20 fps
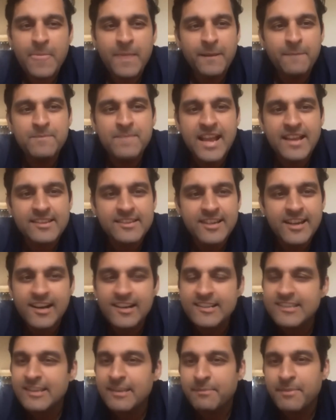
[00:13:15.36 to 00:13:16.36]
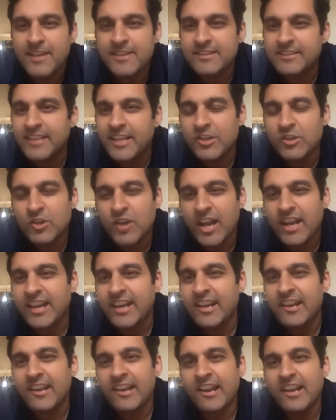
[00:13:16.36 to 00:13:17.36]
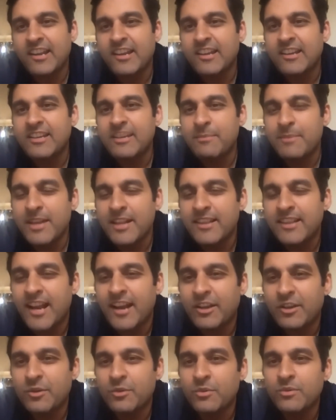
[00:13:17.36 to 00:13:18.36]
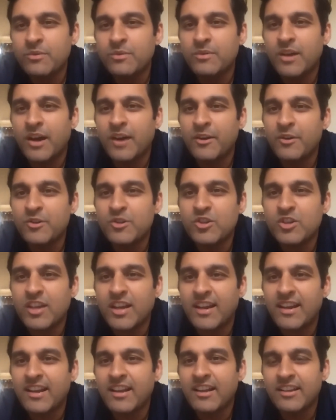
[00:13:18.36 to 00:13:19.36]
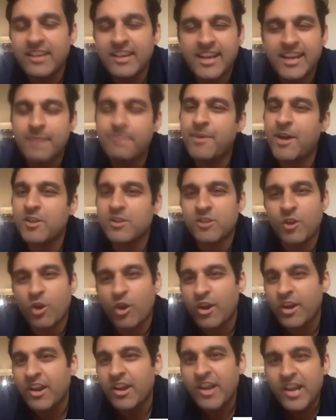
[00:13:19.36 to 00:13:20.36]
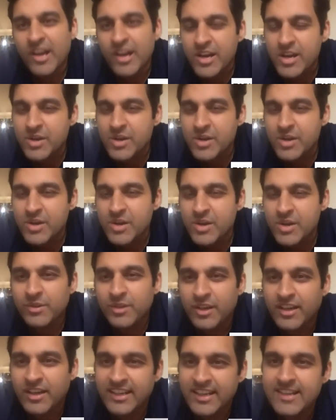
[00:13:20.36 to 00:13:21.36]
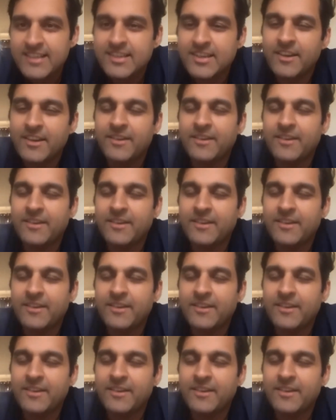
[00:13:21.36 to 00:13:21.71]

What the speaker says: As regards the presentation, I can email that to Anuj, and he can pass it on to the colleagues here.